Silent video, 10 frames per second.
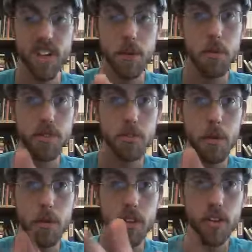like a muscle
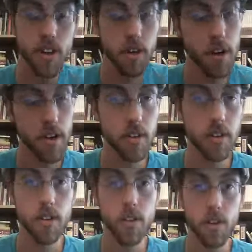memory thing or
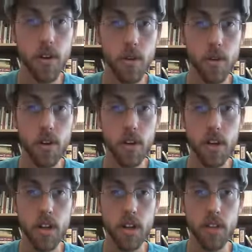whatever. So
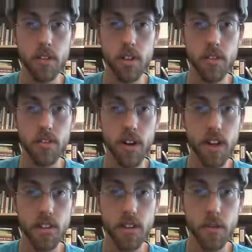these are called
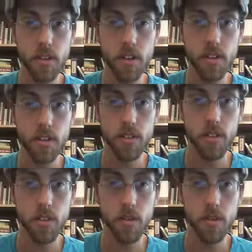frets: 1,
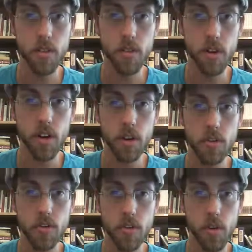2, 3,
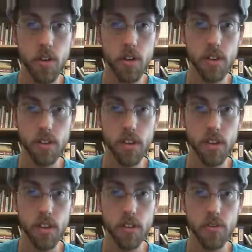4. That's
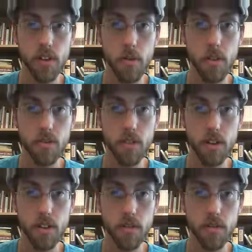fret 1,
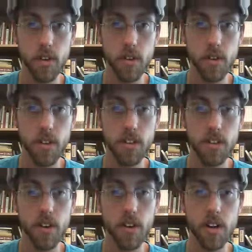fret 2, fret 3,
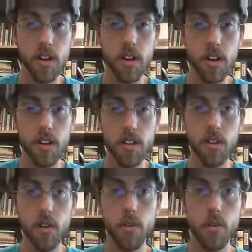etc.
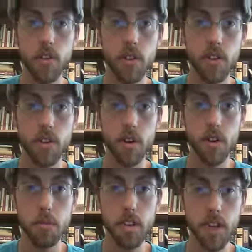So you're
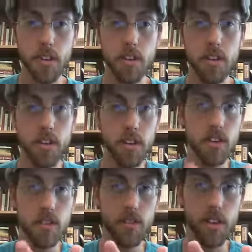going to plant
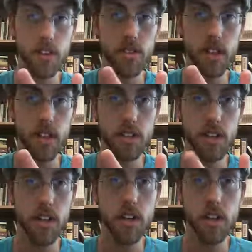these 2 fingers, like I
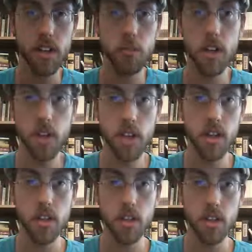said, your
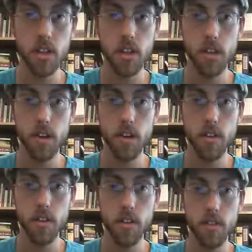pinky
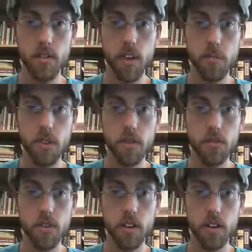on the 3rd fret
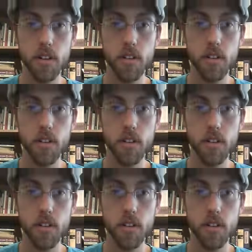bottom string,